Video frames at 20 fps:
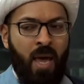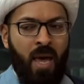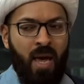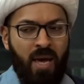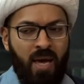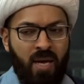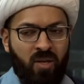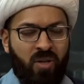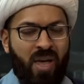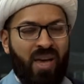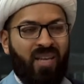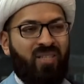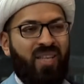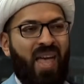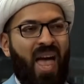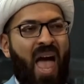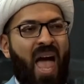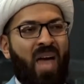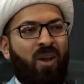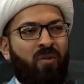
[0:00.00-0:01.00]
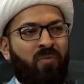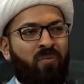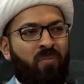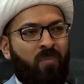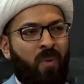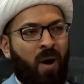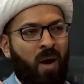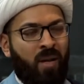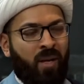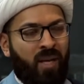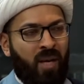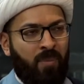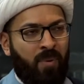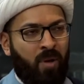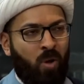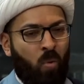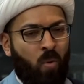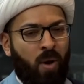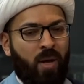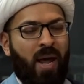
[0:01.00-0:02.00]
He takes the head of Malik ibn
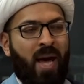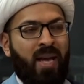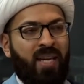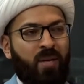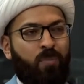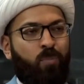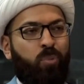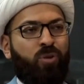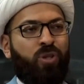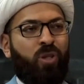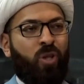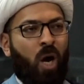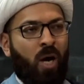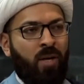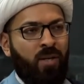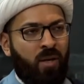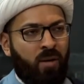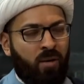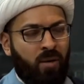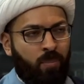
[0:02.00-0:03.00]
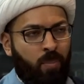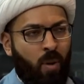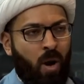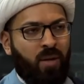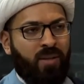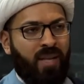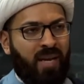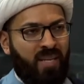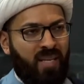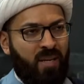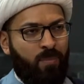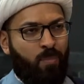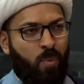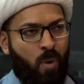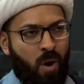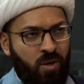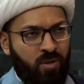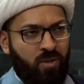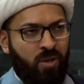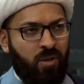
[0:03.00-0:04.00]
Nuwayra and he puts it under the pot and he
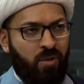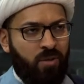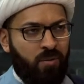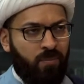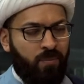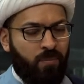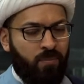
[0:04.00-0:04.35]
burns it.